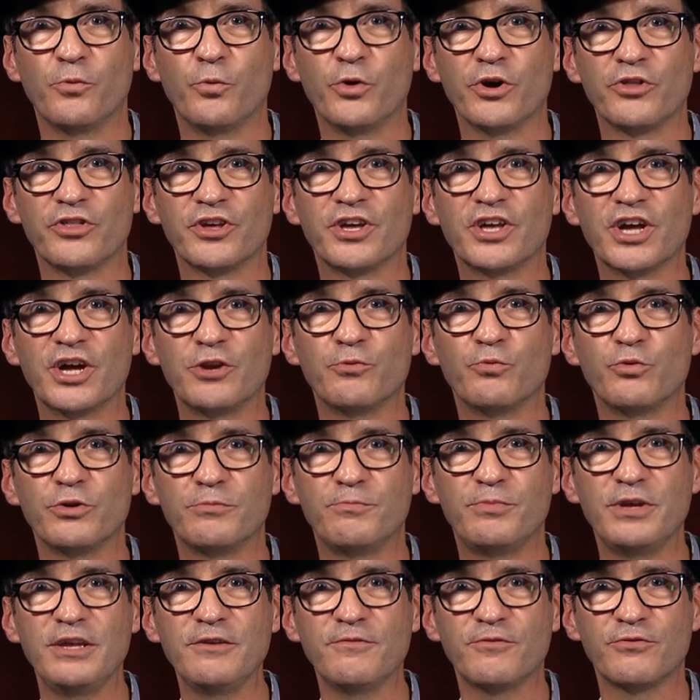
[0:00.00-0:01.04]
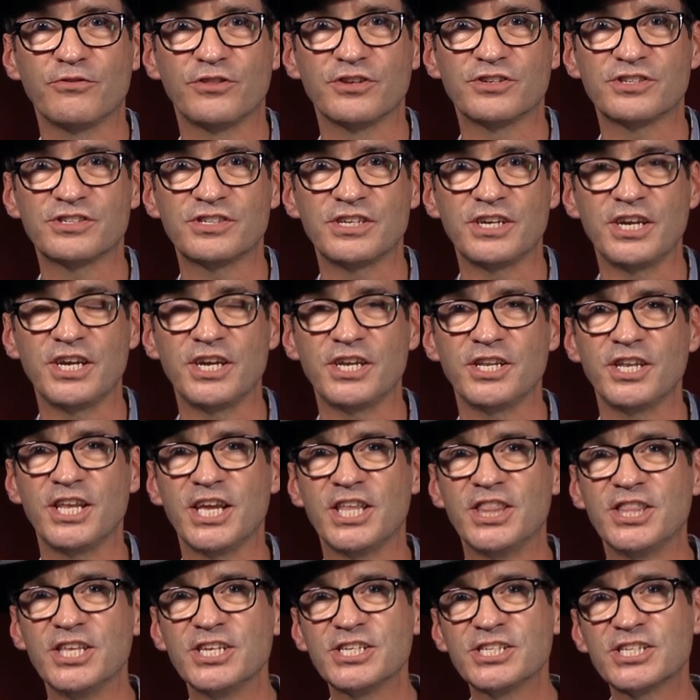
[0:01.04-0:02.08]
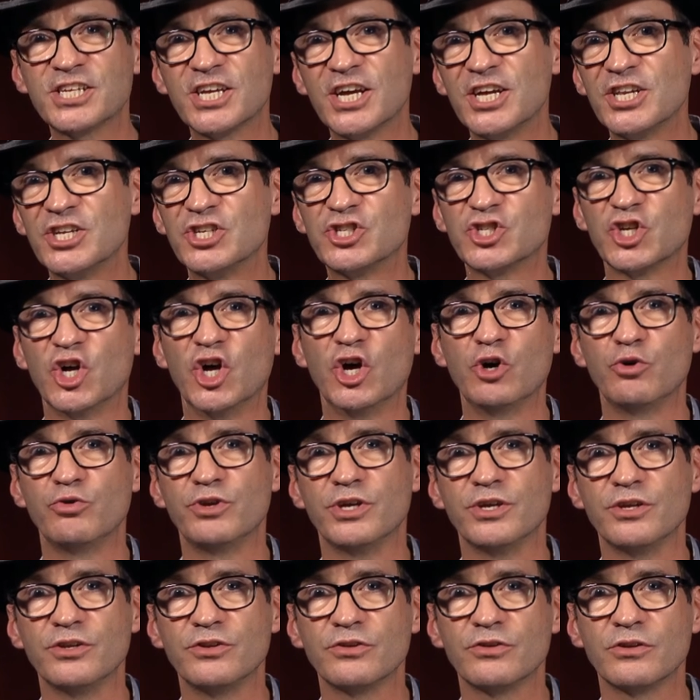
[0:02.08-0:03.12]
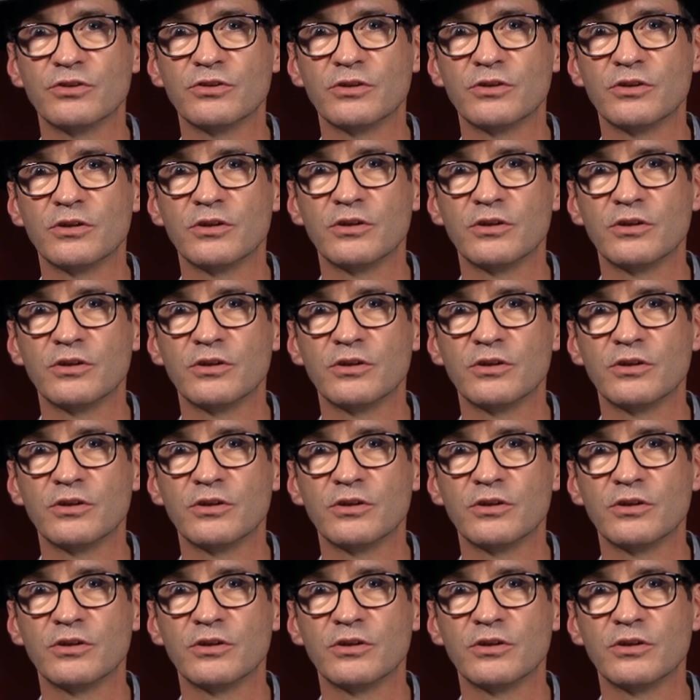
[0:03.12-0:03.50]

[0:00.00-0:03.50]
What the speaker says: where the gun would be for the scene, and this gun is loaded.